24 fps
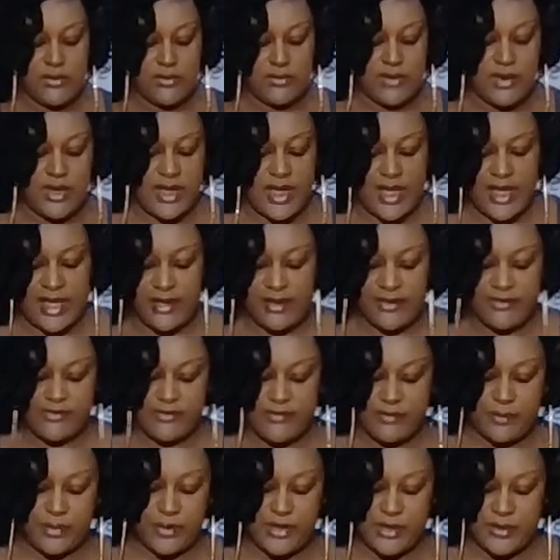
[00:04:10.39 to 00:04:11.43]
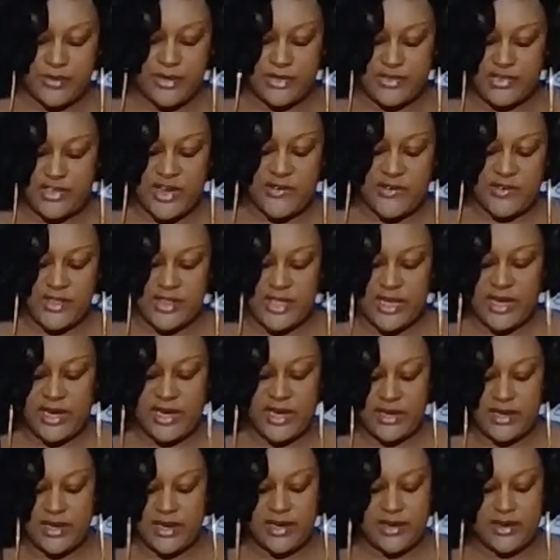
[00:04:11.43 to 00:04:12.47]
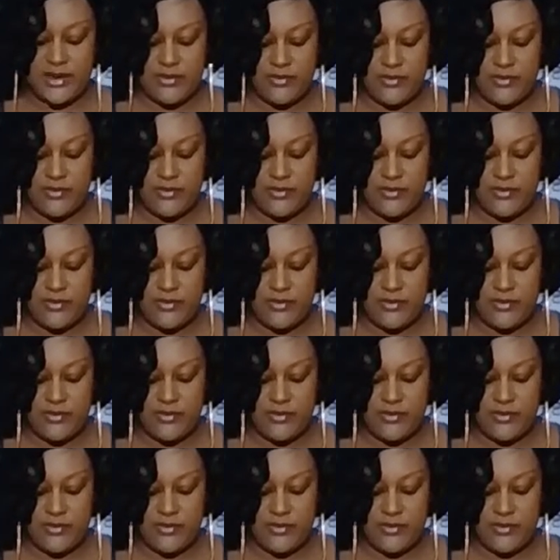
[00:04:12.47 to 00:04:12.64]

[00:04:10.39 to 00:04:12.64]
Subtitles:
We have pretty much everything in here.